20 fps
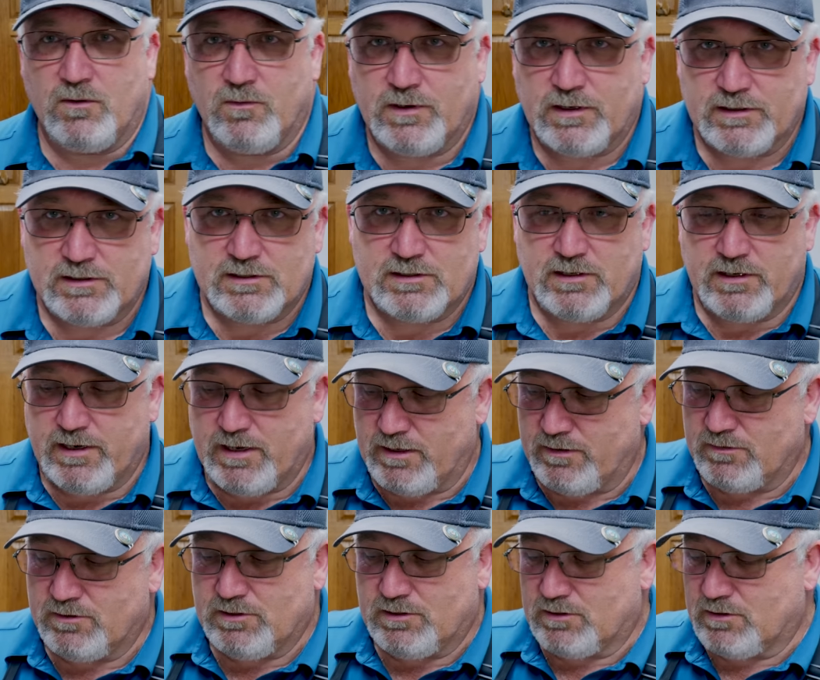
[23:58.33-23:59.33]
and we can sit
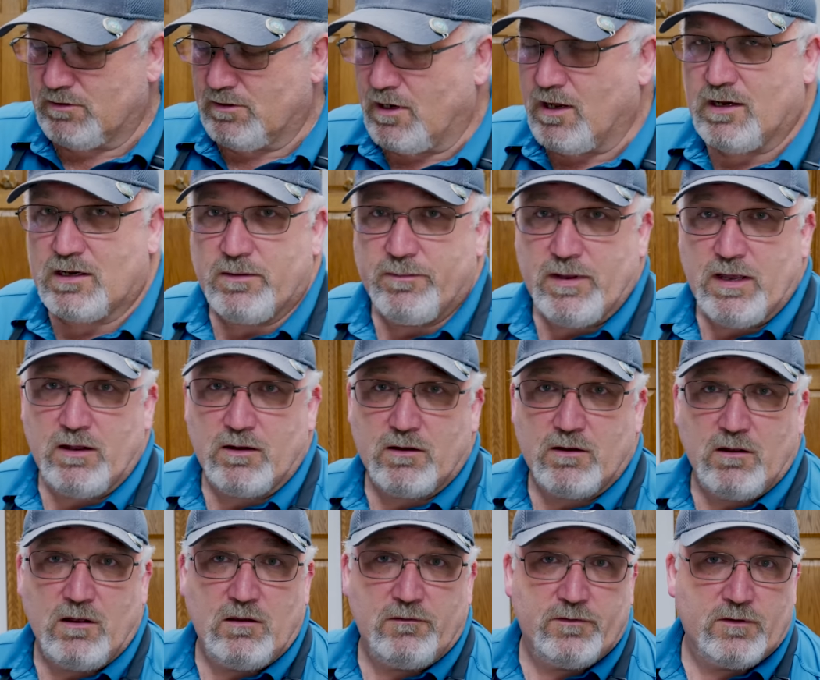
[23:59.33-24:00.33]
out and just talk about
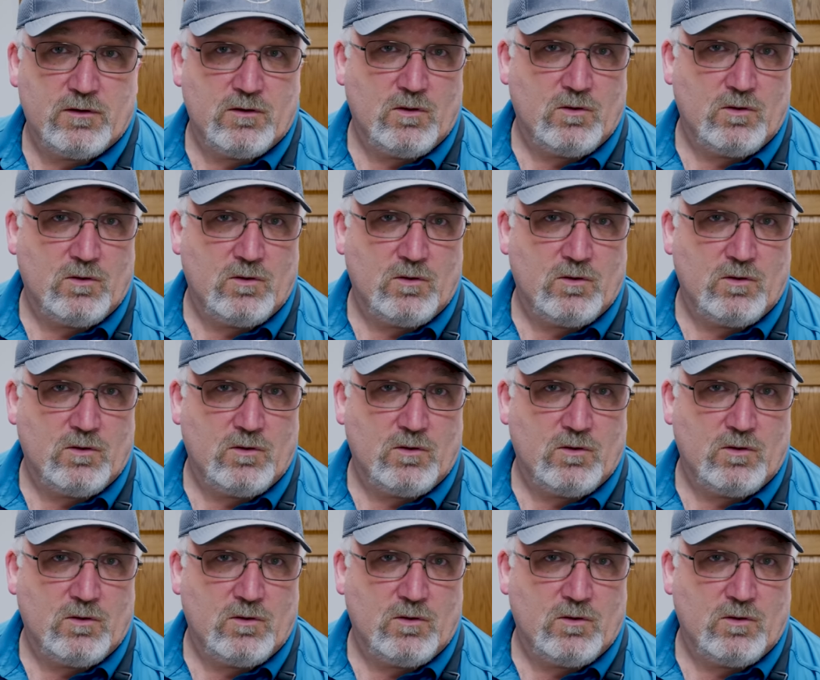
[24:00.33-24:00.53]
golf and